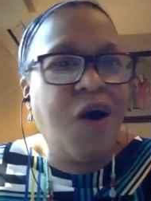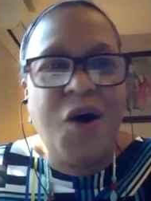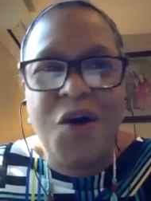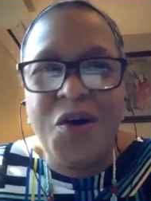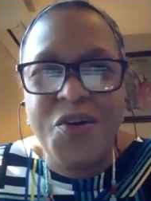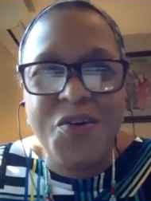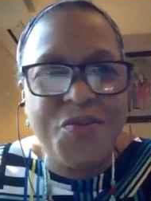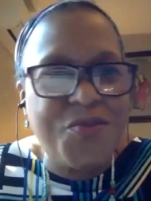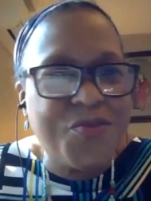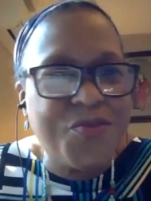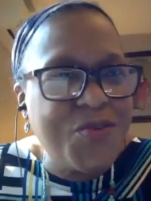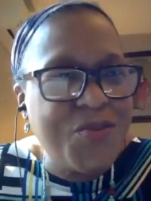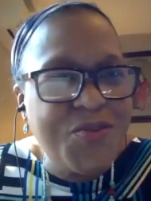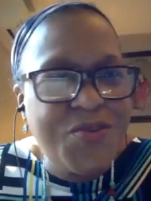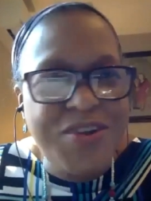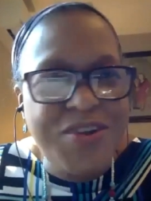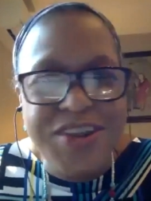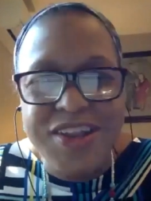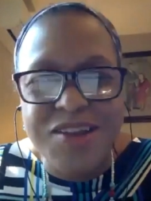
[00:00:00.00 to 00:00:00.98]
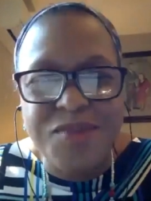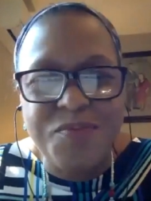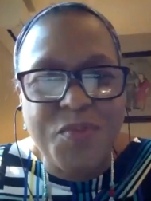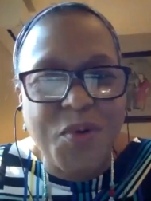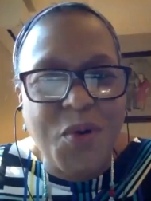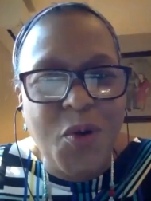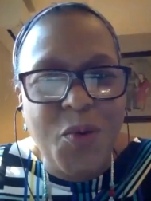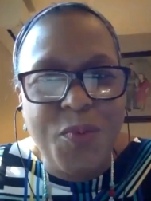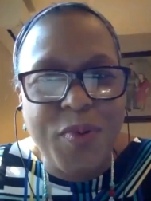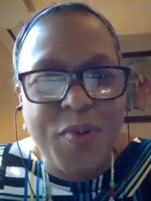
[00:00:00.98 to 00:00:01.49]
All food is
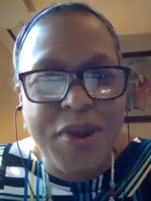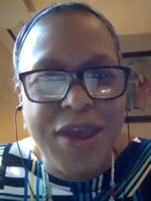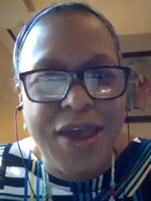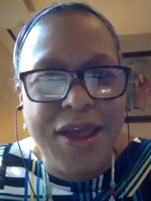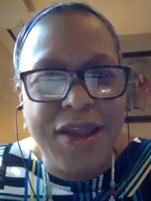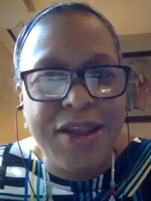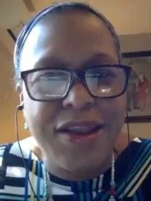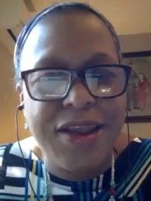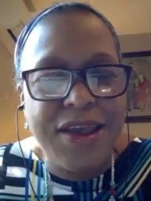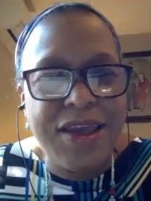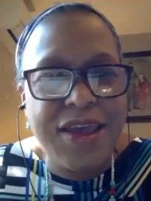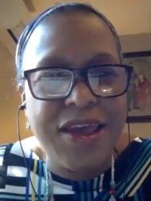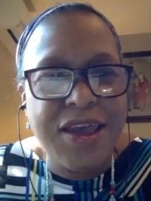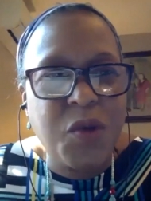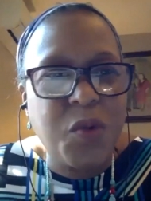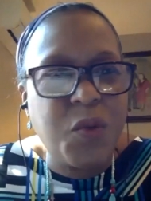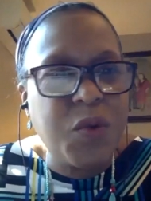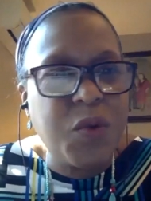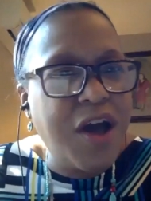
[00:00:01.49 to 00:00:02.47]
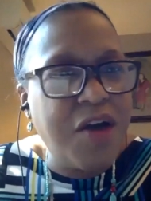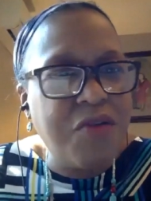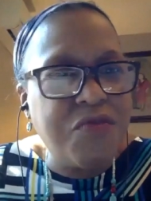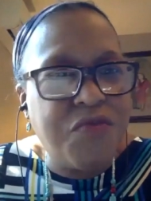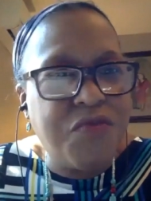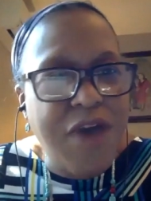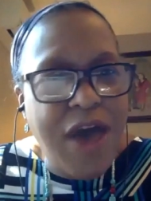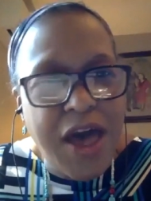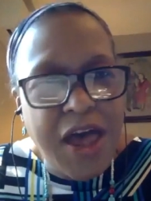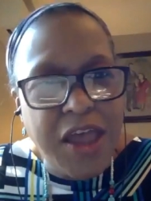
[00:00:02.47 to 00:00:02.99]
appropriate. We're not
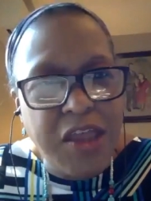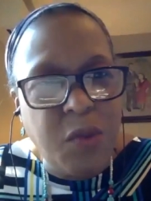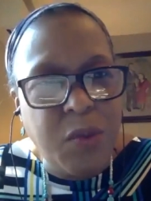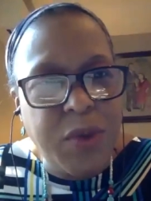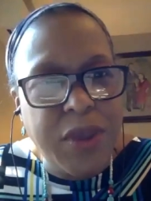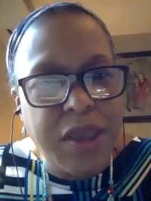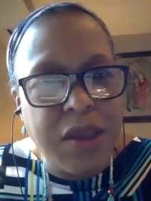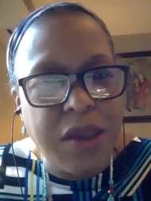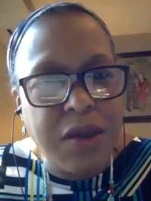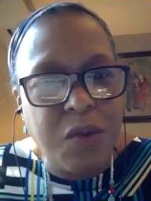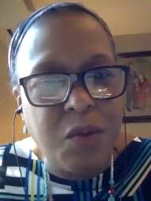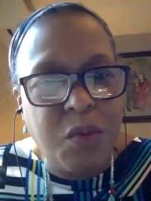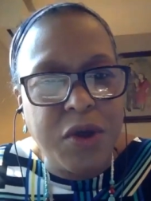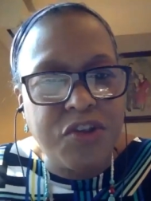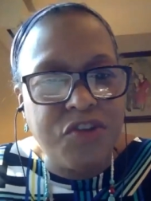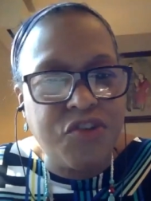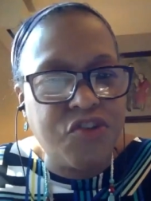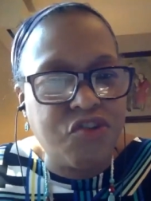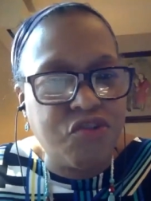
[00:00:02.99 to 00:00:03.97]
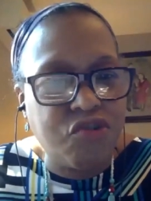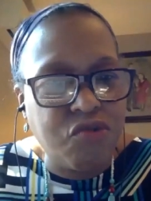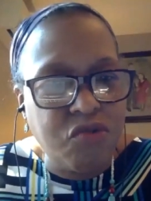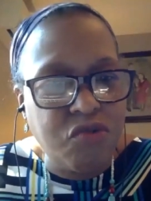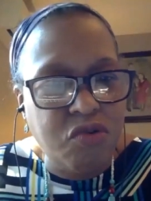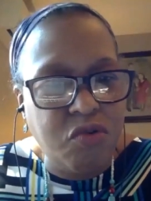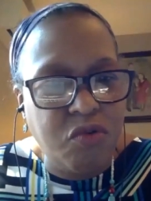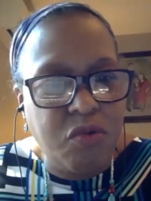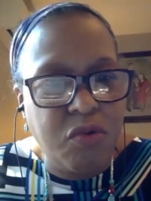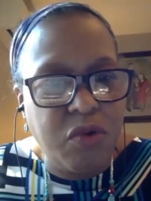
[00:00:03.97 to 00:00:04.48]
valuing what is
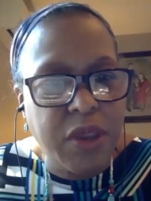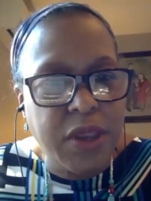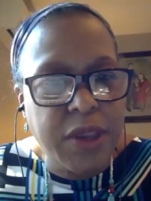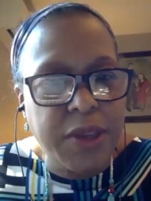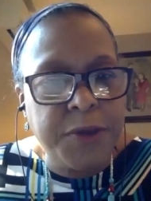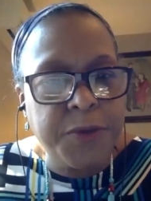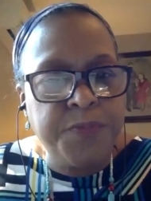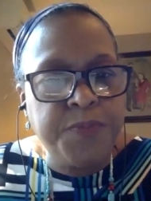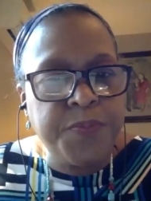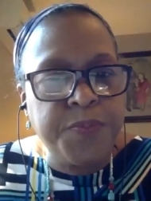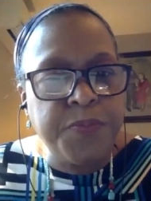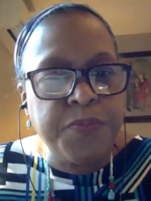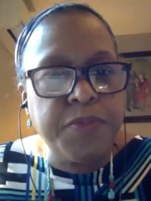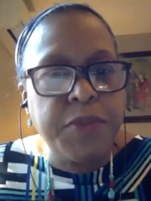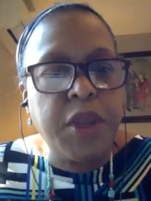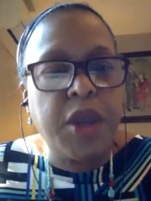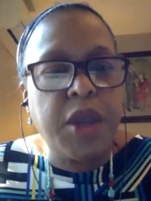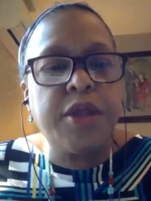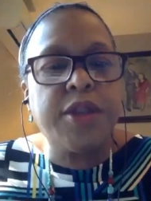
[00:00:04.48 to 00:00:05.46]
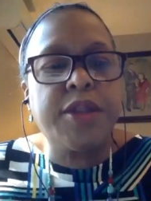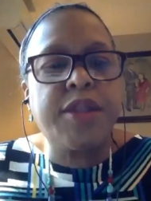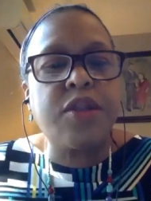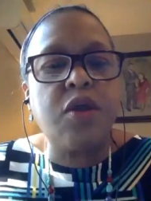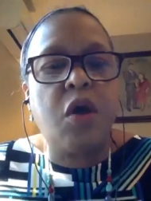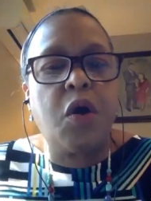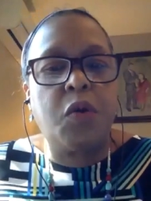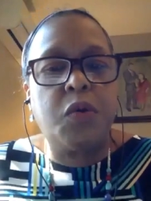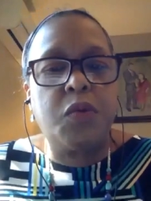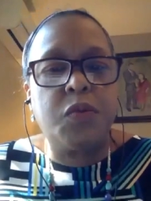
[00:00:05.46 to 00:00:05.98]
true.
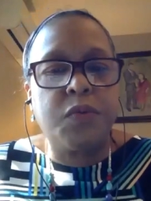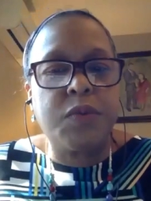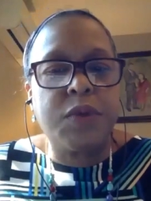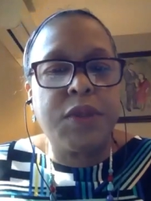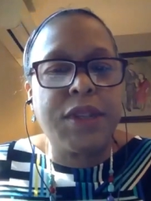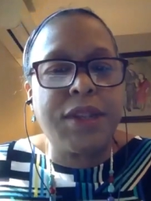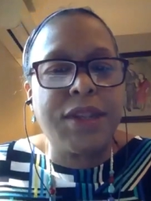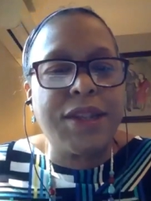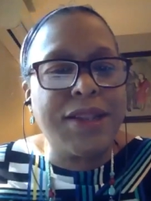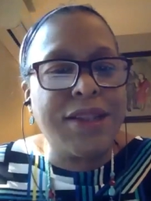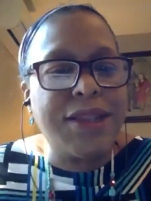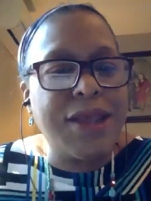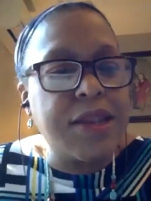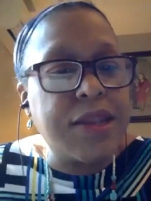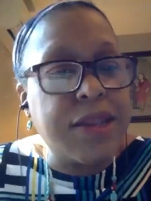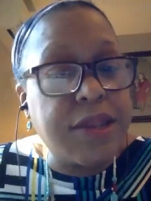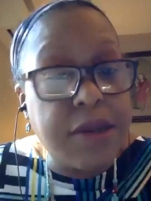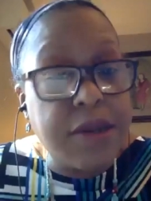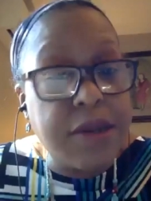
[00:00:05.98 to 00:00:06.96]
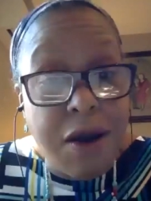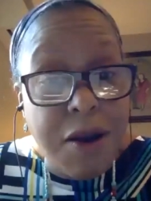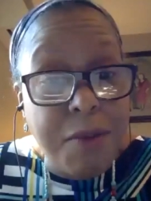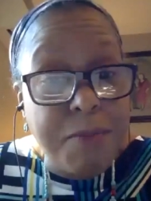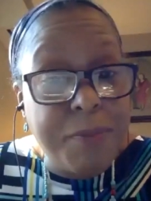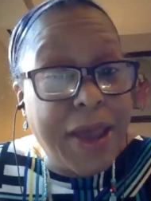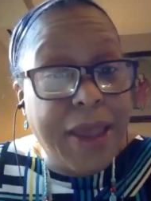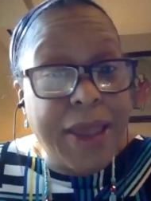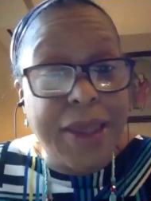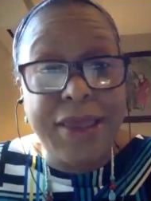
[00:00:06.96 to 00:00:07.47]
So let's start
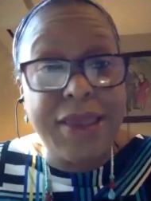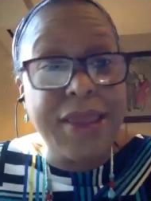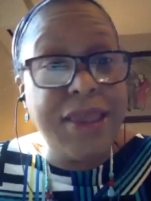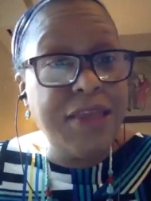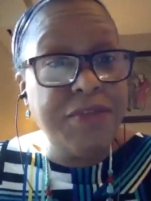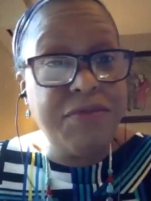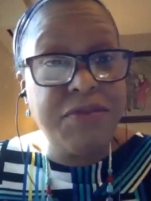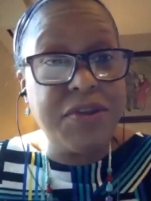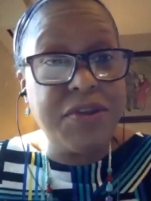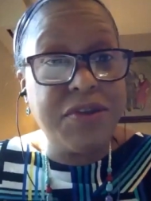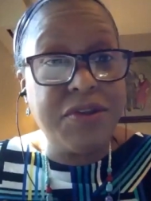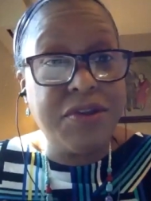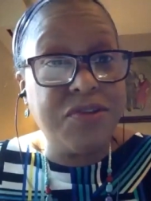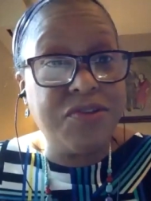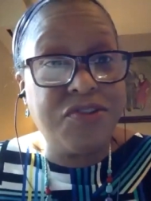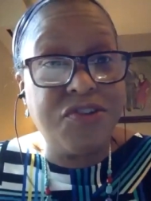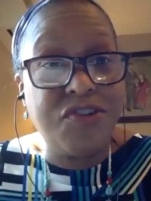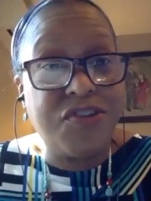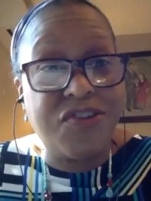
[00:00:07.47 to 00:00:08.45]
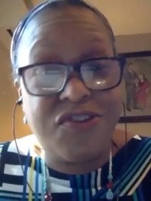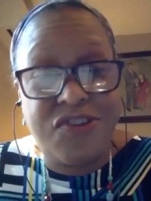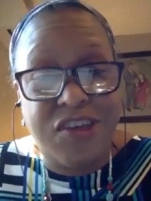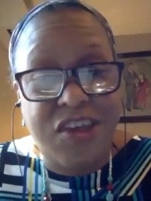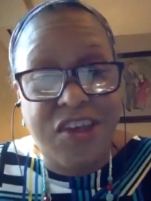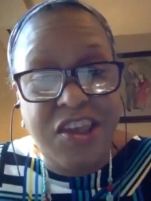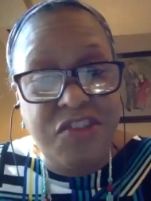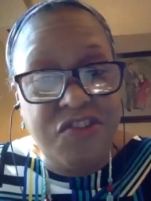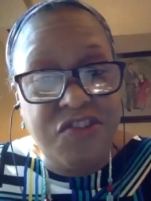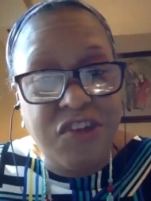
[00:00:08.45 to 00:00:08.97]
by even just
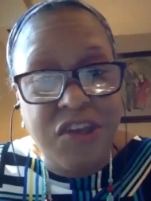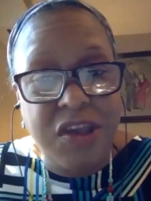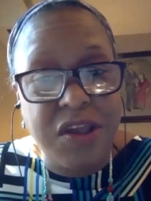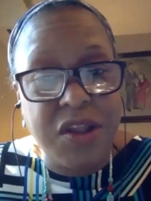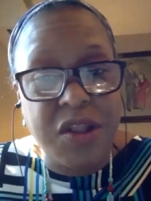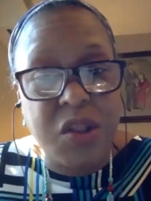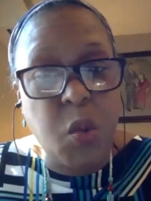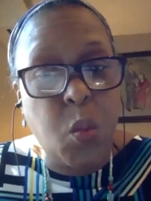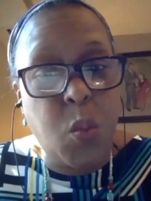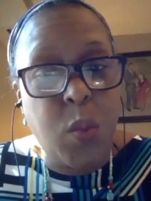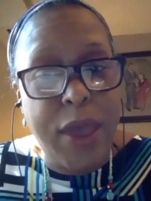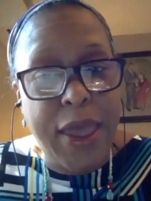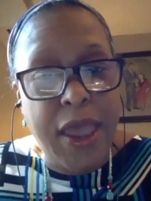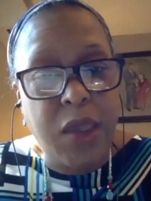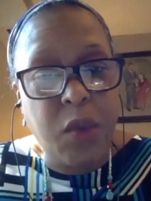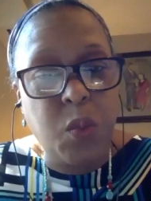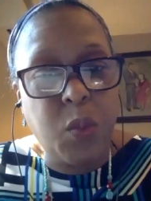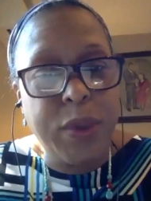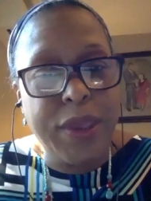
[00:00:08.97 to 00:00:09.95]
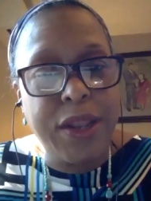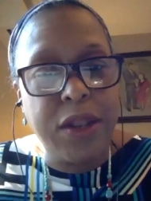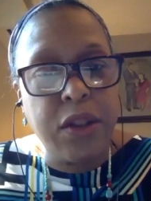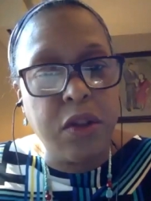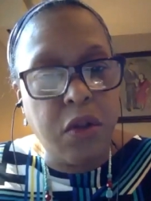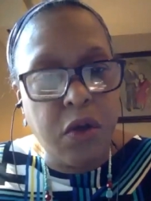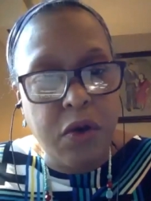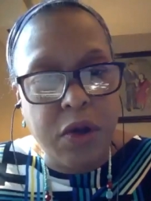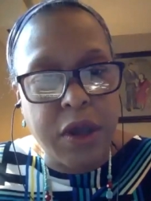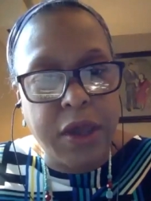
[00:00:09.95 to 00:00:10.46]
changing the way we
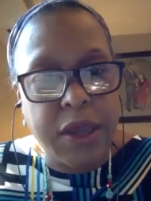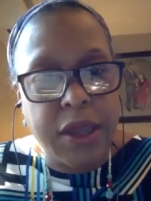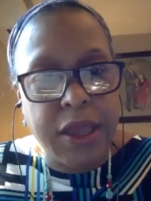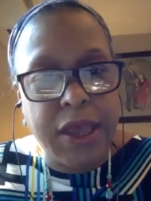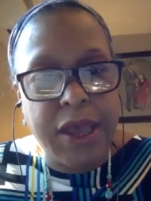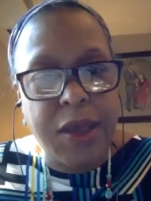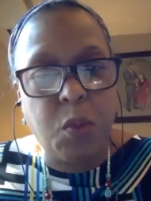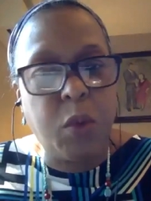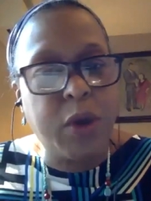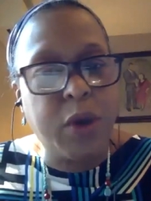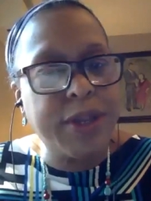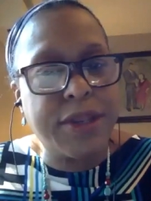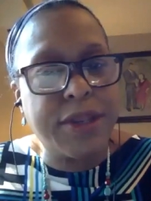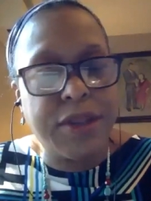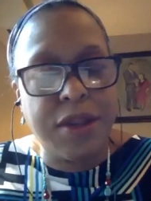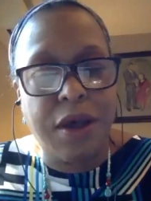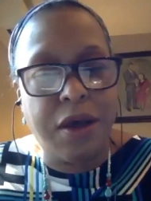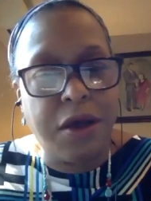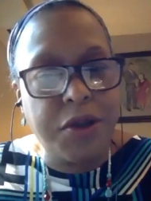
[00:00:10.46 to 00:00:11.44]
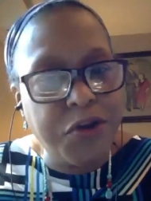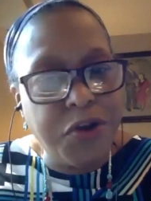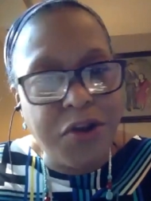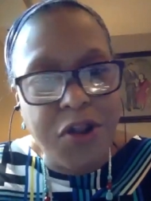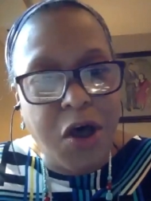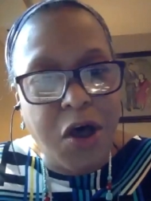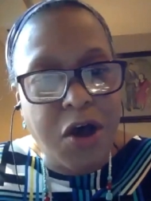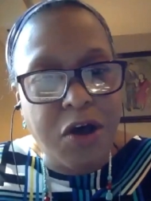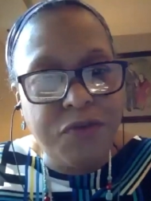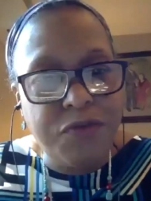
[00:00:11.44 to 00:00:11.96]
look at what's under
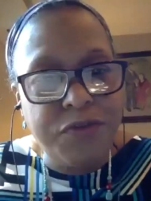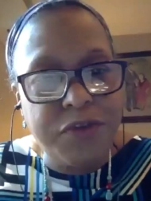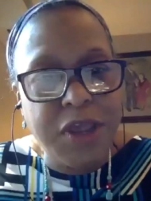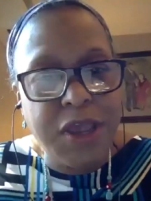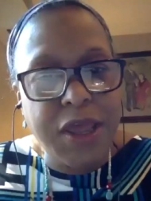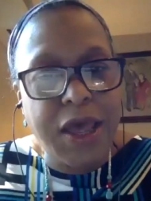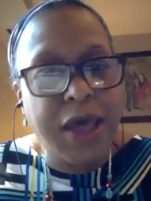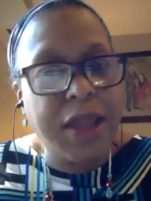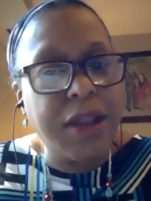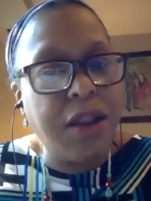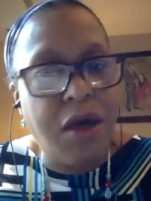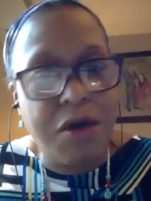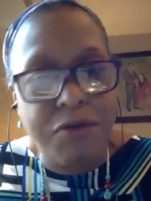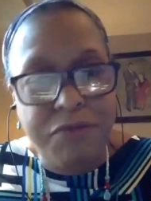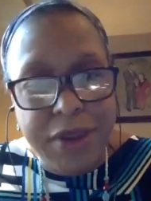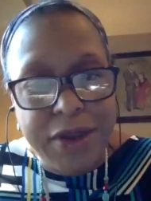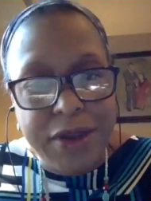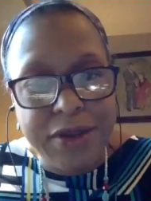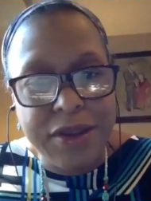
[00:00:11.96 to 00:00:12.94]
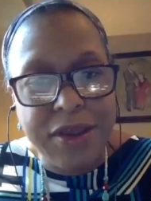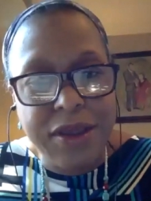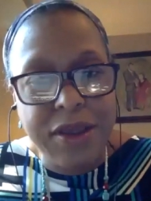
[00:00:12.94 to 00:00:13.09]
love and love it,